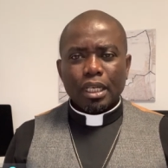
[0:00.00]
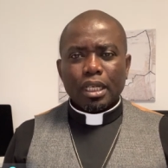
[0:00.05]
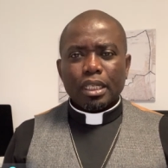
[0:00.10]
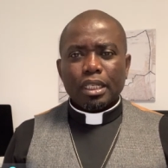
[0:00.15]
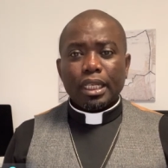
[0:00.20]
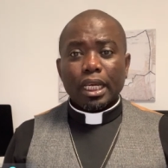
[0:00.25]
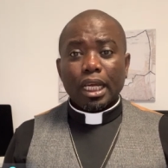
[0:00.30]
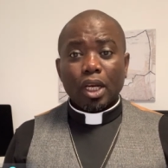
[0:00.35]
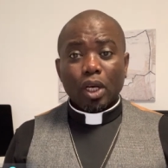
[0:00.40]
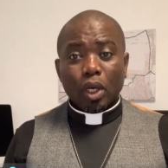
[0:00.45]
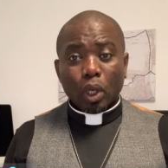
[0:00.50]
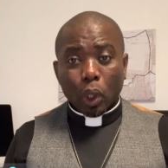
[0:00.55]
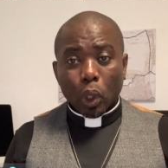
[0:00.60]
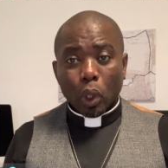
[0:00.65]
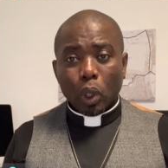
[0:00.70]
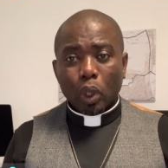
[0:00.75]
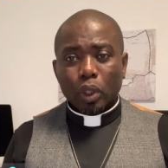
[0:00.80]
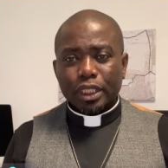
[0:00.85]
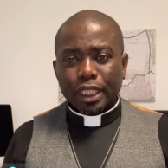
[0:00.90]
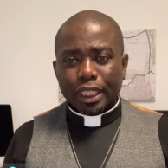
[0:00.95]
The
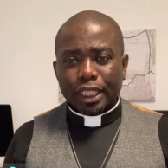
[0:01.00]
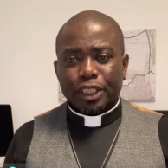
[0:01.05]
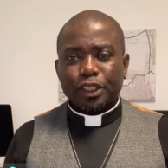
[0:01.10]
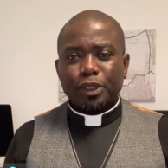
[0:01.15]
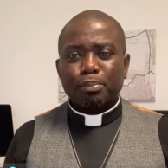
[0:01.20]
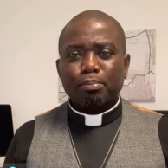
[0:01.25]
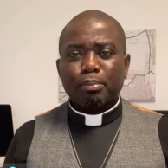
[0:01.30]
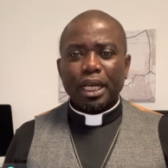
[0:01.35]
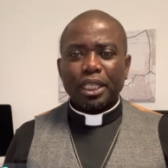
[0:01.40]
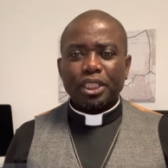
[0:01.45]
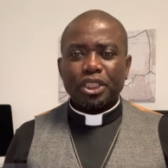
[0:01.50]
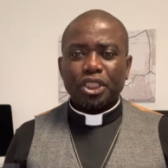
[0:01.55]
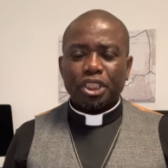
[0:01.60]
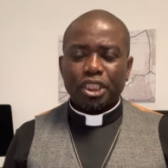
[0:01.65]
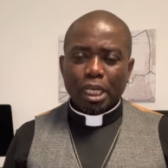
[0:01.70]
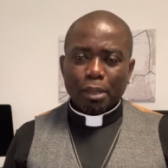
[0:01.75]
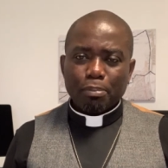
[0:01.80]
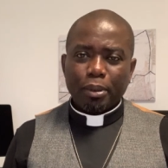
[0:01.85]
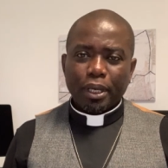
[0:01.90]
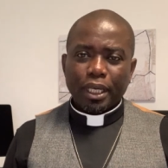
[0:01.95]
Lord is my
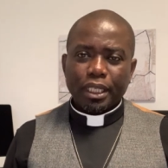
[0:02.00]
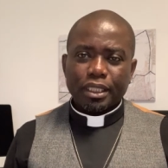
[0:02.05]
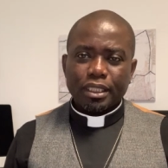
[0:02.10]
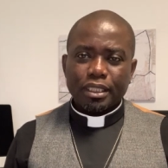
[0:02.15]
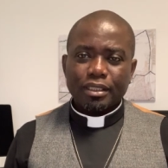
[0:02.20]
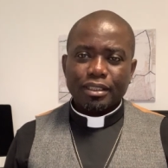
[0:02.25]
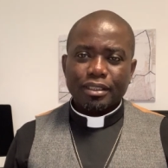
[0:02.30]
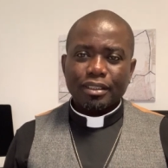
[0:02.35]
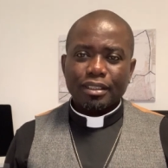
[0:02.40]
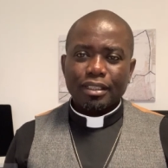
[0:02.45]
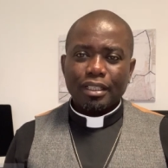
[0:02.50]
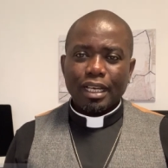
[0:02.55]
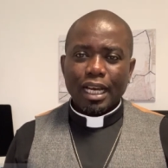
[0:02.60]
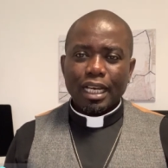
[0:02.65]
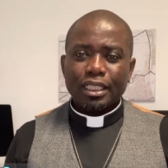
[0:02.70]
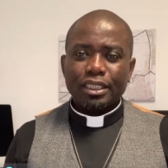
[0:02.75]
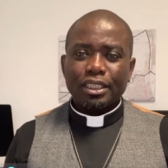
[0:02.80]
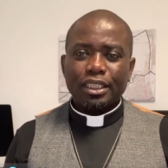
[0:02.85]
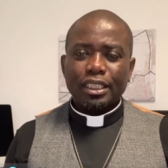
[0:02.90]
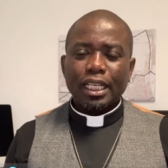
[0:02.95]
shepherd,
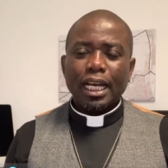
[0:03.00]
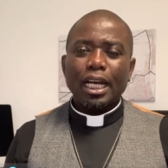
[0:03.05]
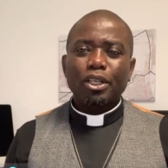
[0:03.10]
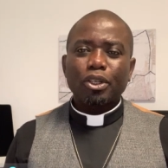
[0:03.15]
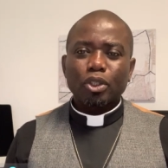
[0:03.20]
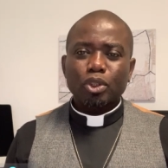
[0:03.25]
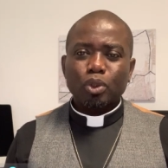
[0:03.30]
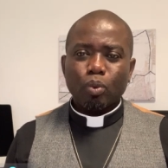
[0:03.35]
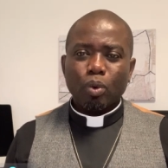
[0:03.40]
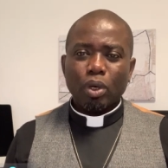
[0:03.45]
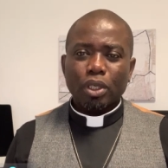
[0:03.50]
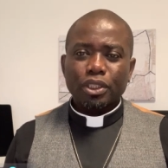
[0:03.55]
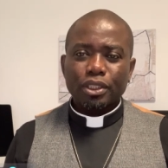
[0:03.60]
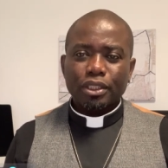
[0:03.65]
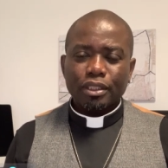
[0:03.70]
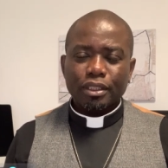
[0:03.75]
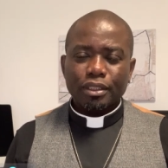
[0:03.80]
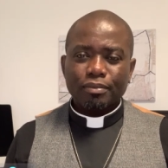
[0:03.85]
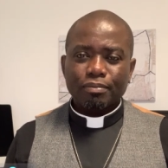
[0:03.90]
I shall not want.